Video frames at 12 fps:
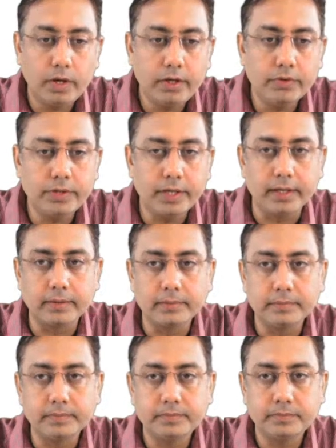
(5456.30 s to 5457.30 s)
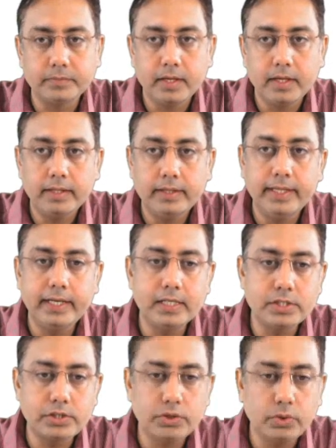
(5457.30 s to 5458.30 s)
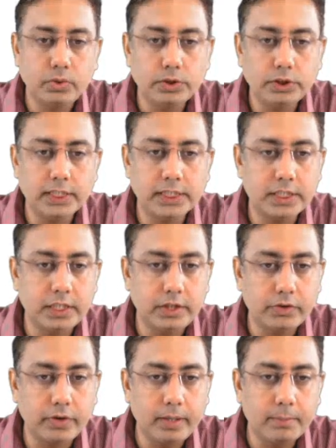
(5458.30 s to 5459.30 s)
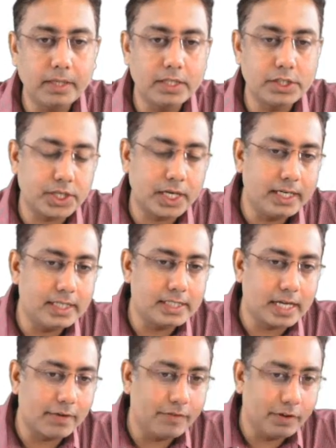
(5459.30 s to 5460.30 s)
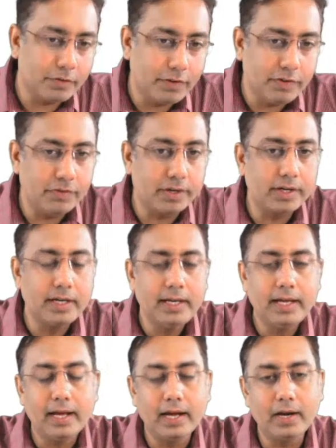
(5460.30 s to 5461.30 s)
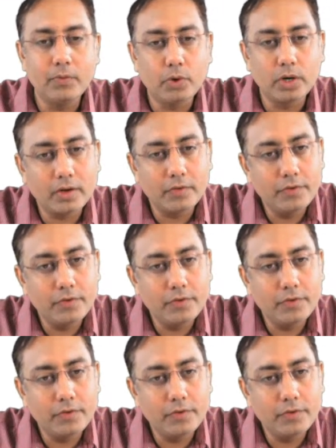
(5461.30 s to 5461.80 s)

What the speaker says: What do you think? There is no chest indrawing, but the child is having fever. And